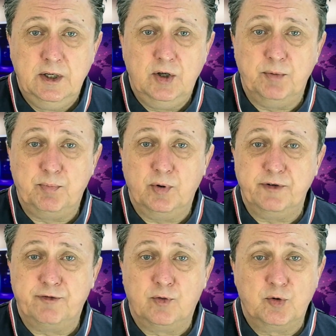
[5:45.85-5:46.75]

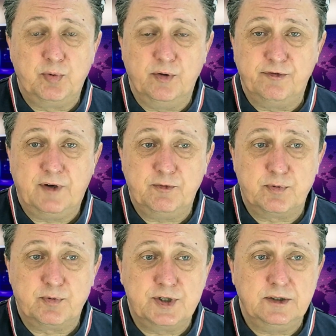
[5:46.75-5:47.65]

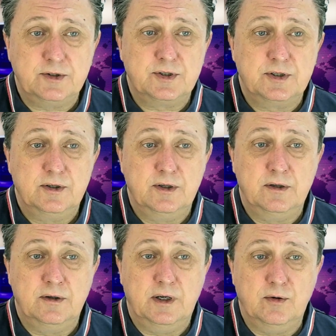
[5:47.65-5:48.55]

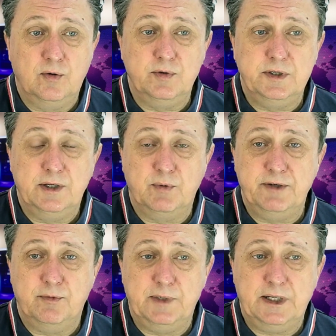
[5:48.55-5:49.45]
0.4-0.5% only away
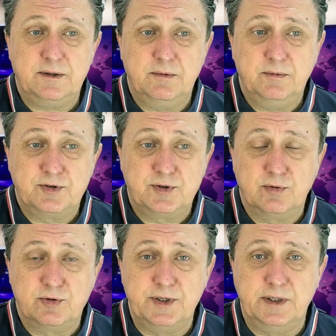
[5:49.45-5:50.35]
from that, so
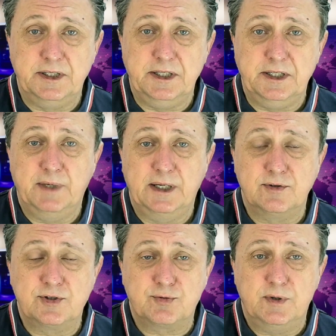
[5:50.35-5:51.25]
still in
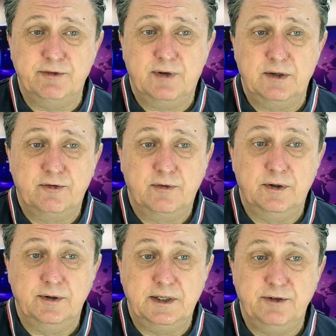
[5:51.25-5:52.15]
minus
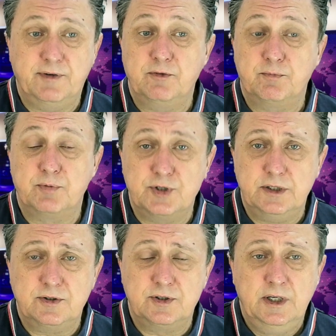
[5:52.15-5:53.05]

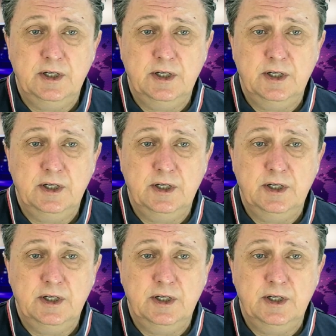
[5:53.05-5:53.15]
95%,